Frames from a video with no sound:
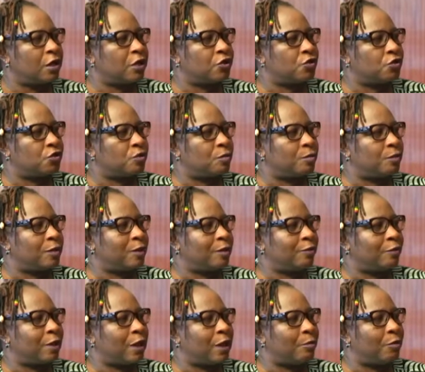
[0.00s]
It should
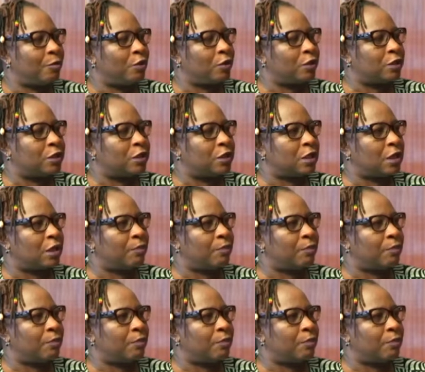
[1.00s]
be about